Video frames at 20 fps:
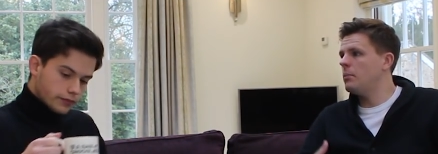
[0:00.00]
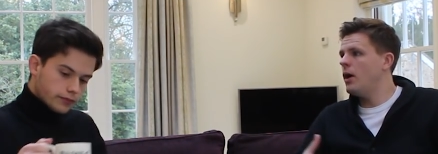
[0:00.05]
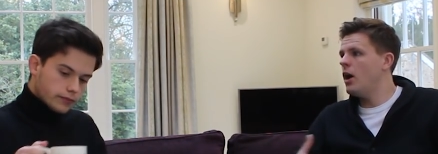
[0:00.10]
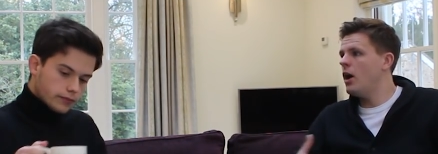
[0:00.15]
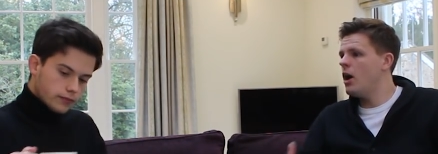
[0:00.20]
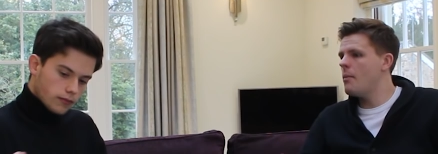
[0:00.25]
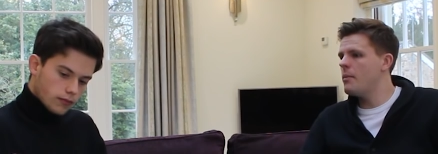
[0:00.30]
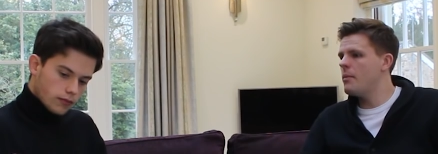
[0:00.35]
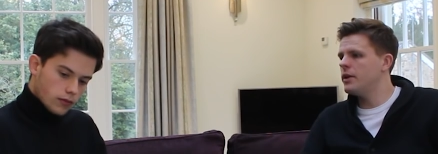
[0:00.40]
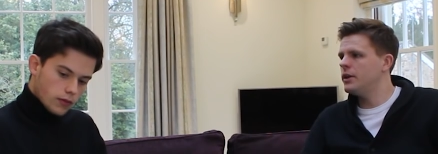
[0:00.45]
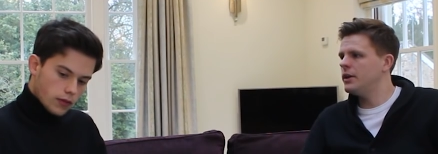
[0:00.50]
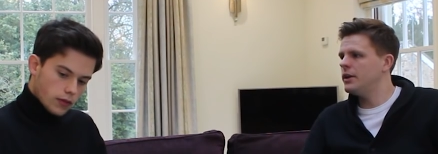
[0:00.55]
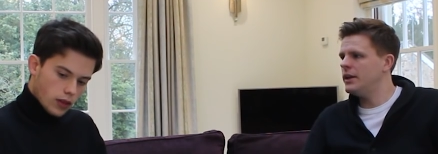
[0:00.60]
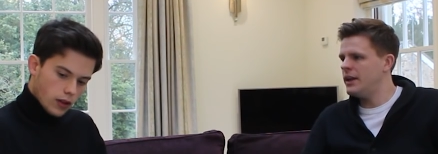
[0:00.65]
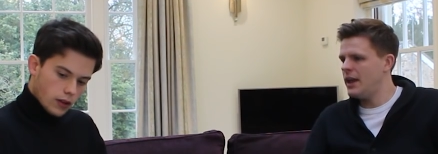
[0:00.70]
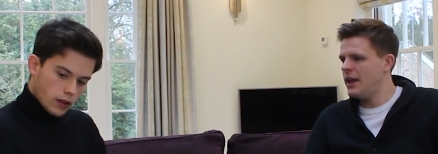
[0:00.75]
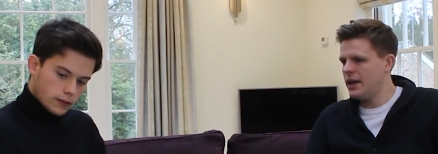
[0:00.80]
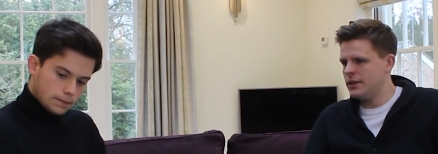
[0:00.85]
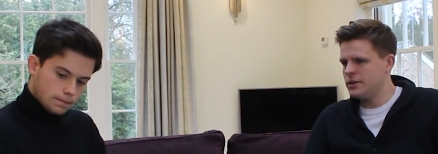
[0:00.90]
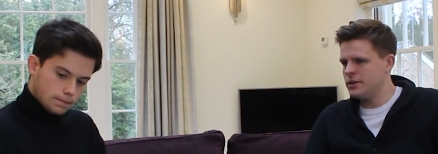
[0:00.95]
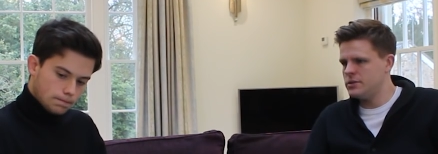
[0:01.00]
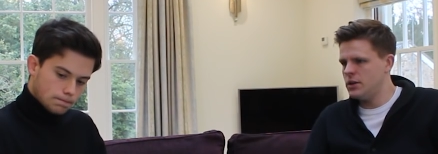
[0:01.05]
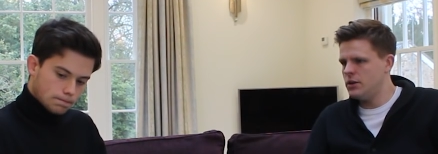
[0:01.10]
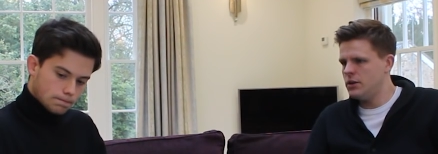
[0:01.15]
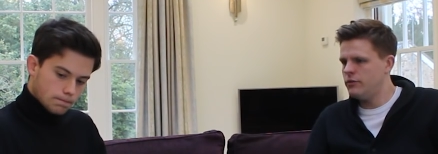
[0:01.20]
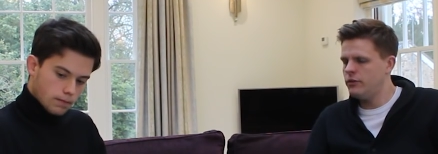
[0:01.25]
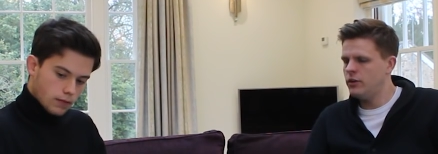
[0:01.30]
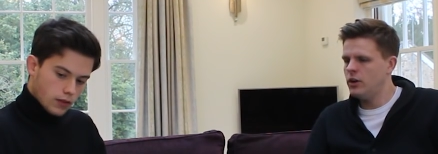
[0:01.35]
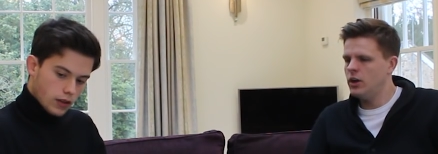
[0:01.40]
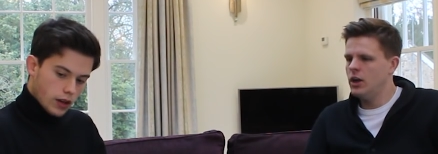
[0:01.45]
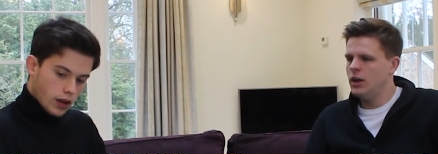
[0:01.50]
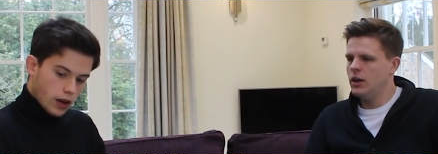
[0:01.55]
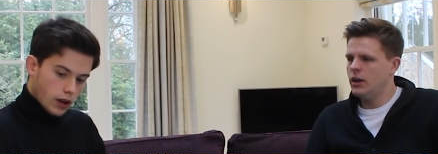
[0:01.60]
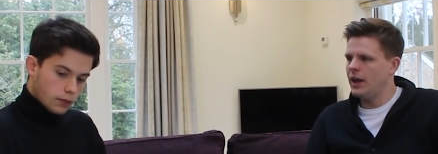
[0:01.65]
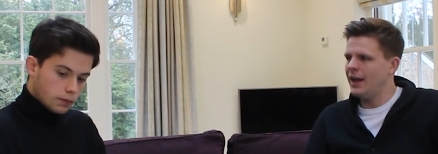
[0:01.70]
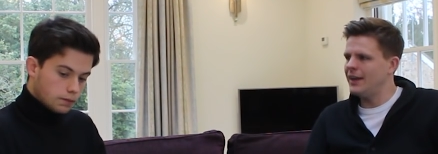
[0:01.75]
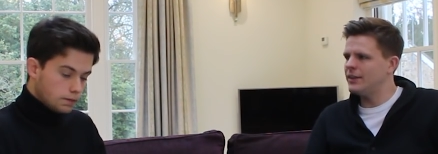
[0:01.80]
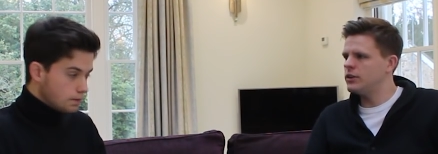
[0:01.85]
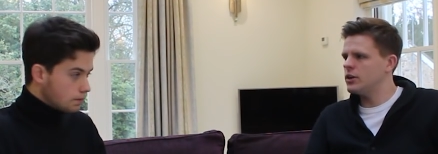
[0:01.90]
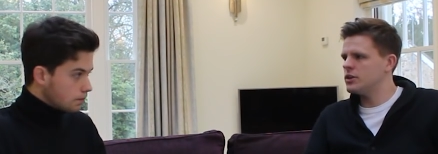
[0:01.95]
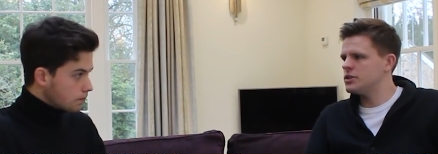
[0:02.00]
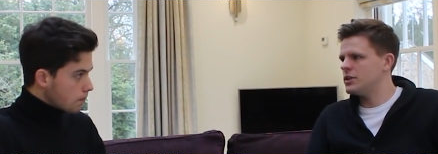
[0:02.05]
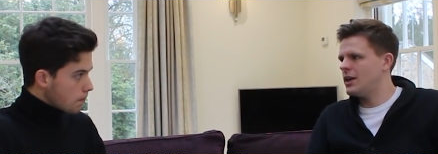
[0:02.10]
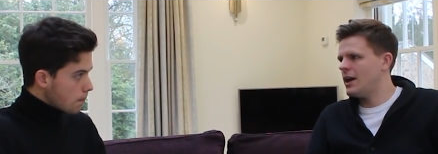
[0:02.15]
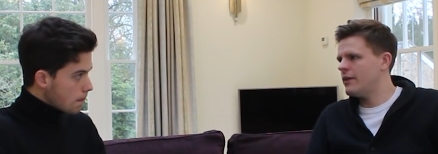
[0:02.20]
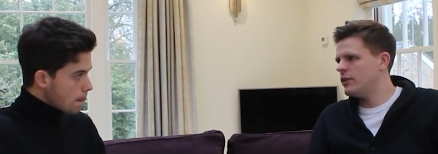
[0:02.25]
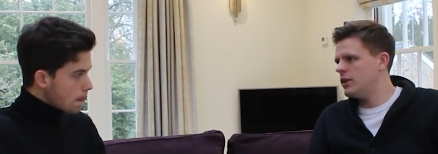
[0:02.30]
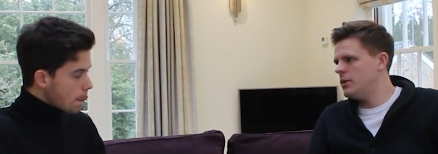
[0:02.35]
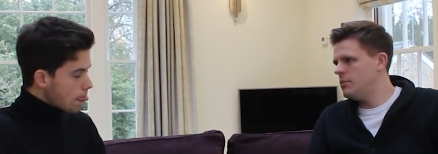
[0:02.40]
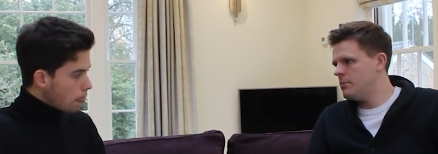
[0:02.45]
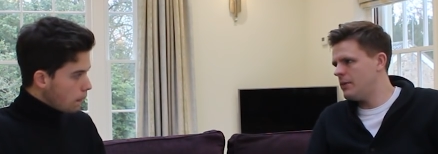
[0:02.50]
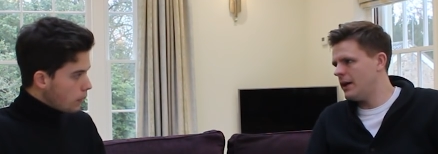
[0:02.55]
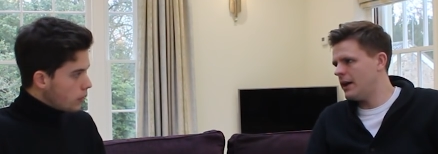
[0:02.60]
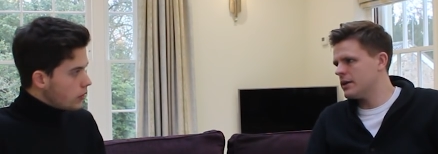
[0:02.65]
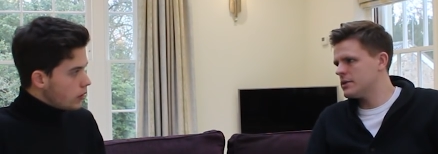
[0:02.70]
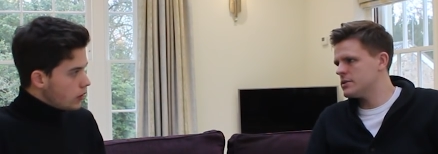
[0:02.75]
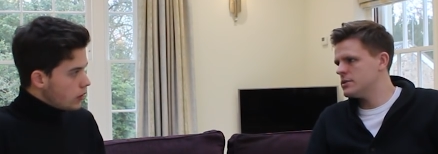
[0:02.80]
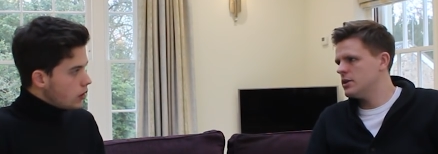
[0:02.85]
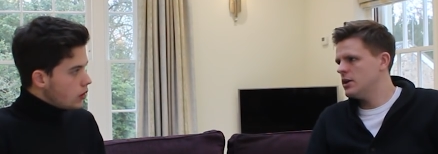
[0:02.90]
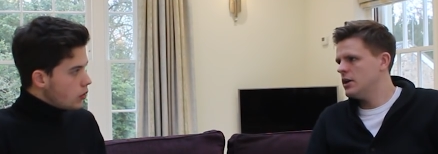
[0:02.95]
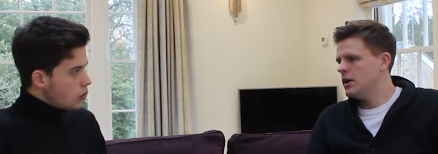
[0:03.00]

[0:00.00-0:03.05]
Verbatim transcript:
Speaker 1: permanently negative, it doesn't have an impact.